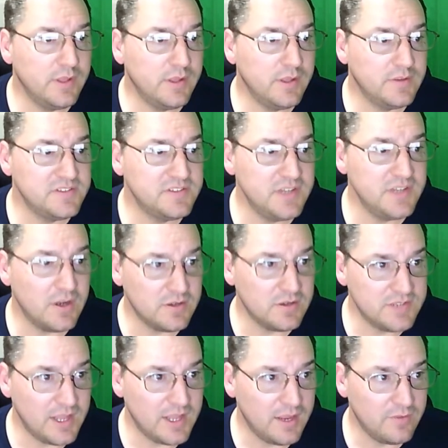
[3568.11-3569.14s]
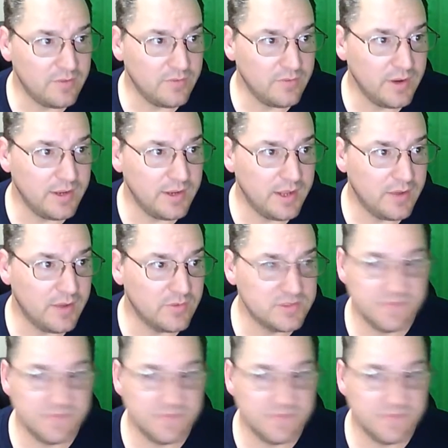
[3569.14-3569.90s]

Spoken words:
CR10 right now is